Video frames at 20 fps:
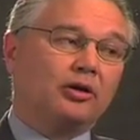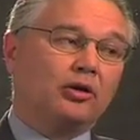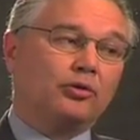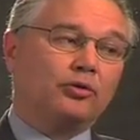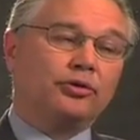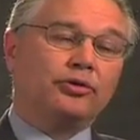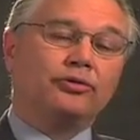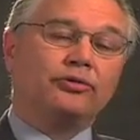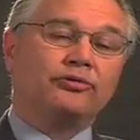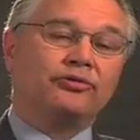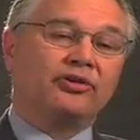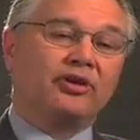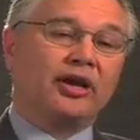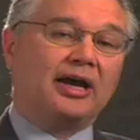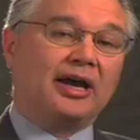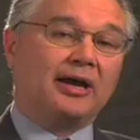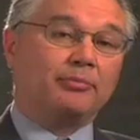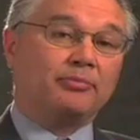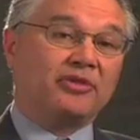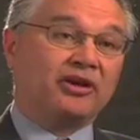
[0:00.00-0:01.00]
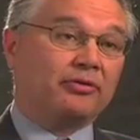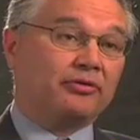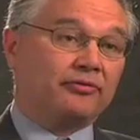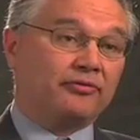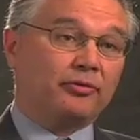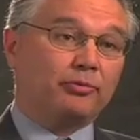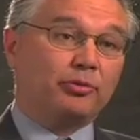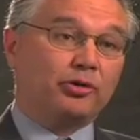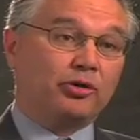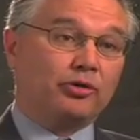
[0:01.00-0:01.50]
owners opt out
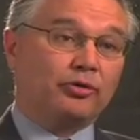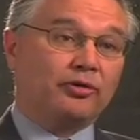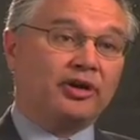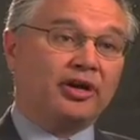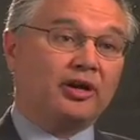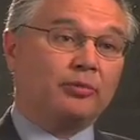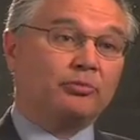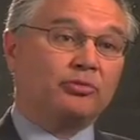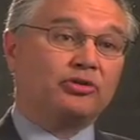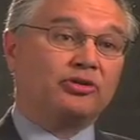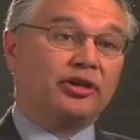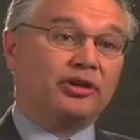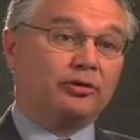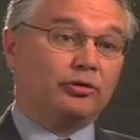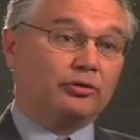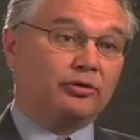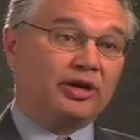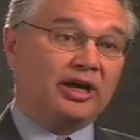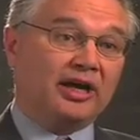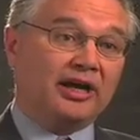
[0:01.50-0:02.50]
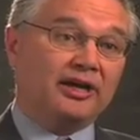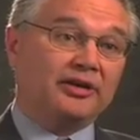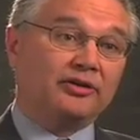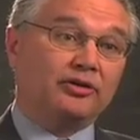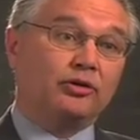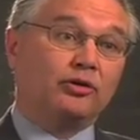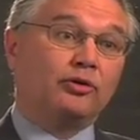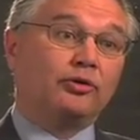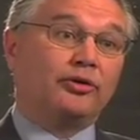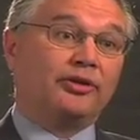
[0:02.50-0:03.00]
of the program, they go
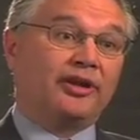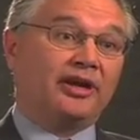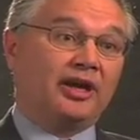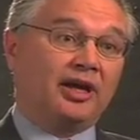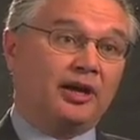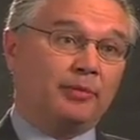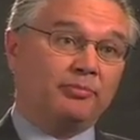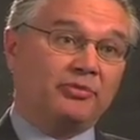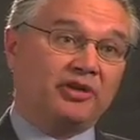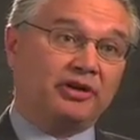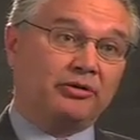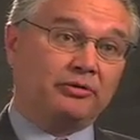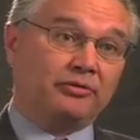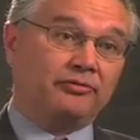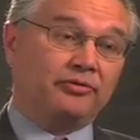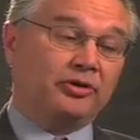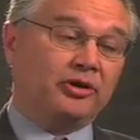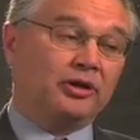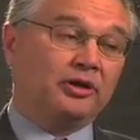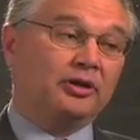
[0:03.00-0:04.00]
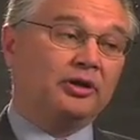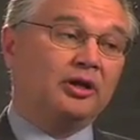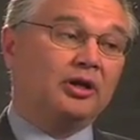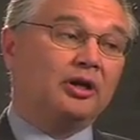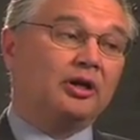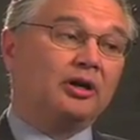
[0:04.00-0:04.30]
condo, or they opt out of a